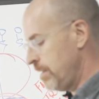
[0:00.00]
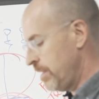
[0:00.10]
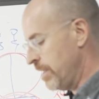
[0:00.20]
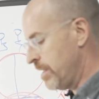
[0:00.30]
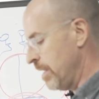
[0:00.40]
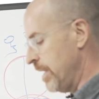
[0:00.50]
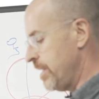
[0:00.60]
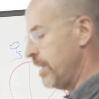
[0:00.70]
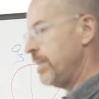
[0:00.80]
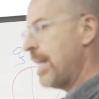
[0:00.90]
to
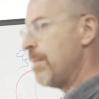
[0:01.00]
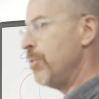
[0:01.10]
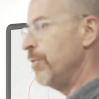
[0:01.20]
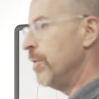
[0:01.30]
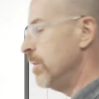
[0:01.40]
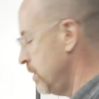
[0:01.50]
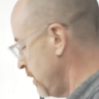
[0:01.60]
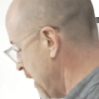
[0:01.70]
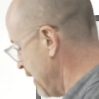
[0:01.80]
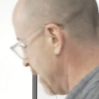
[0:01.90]
solicit that approval
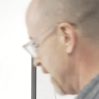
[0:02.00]
and then to